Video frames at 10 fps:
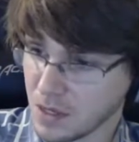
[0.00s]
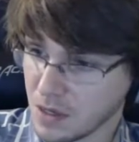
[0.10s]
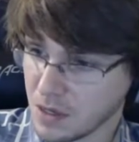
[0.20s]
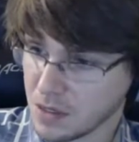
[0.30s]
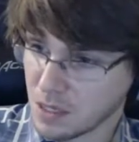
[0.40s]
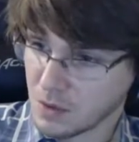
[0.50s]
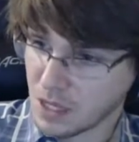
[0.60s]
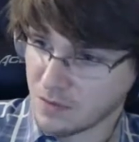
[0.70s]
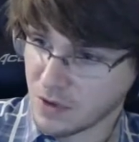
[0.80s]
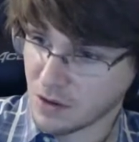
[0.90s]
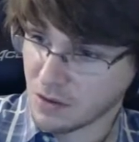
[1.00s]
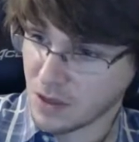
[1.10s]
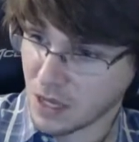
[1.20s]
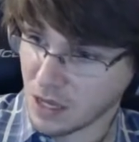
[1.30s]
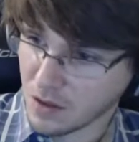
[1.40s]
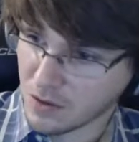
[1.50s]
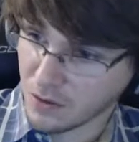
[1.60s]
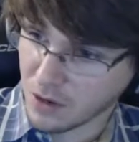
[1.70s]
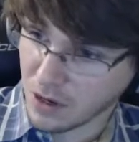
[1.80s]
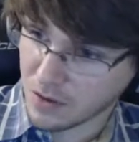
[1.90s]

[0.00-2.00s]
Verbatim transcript: So I made that video then on the 20th.